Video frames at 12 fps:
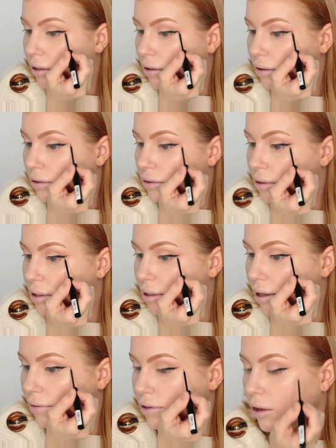use what's
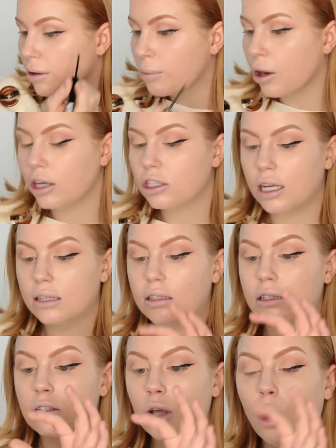left on the brush. It's
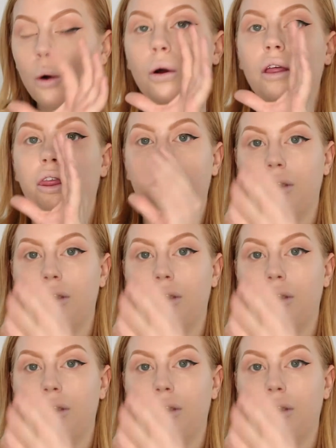so